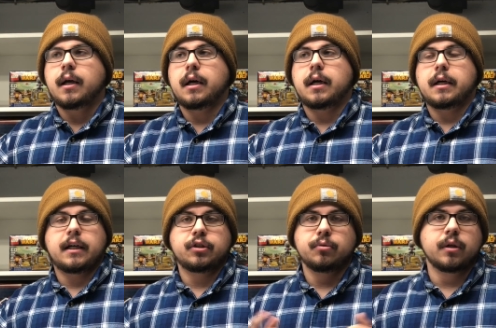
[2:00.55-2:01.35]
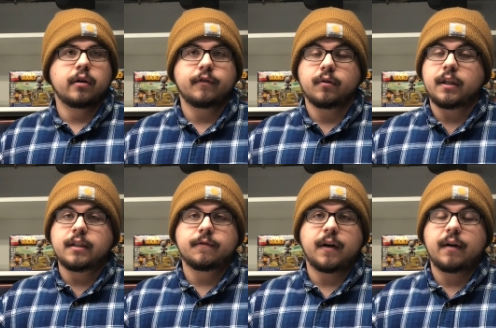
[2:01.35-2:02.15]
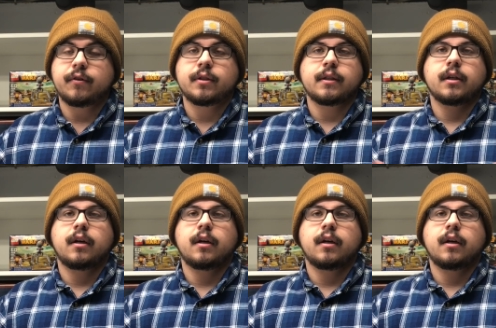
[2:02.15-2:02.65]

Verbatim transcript: uh, I do know of at least five or six